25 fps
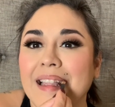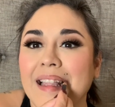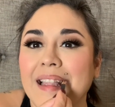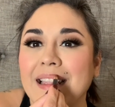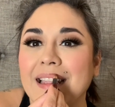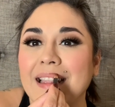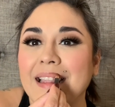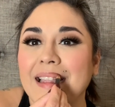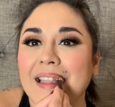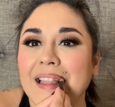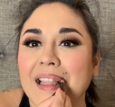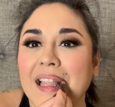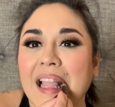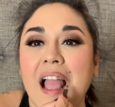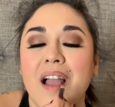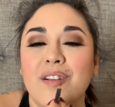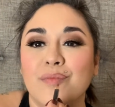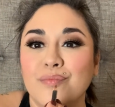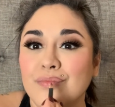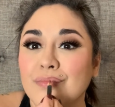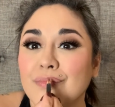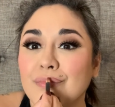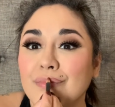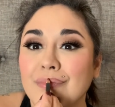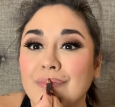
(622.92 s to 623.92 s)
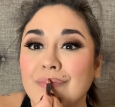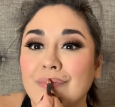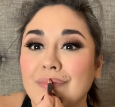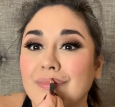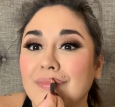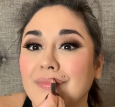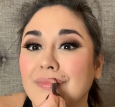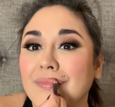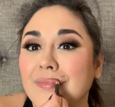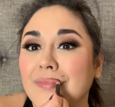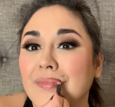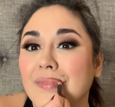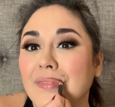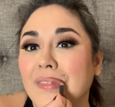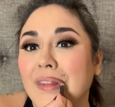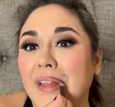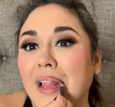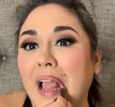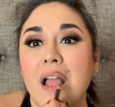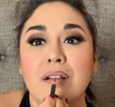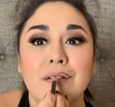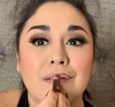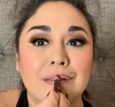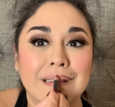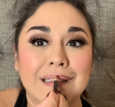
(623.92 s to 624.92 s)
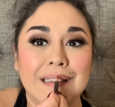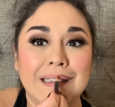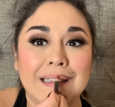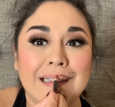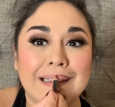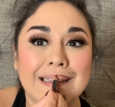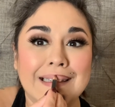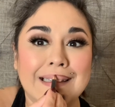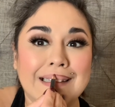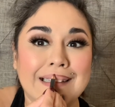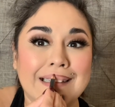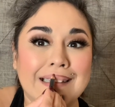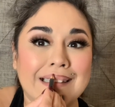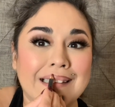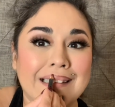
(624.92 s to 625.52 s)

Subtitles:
This liner is from MAC. It's Plum.